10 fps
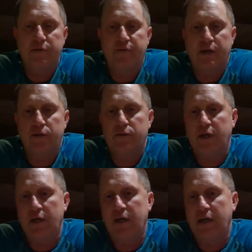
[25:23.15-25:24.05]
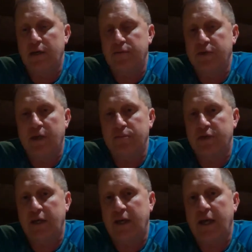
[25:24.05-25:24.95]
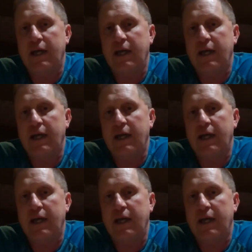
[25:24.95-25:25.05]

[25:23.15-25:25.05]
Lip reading: If I do 10 lineups, then I'm saying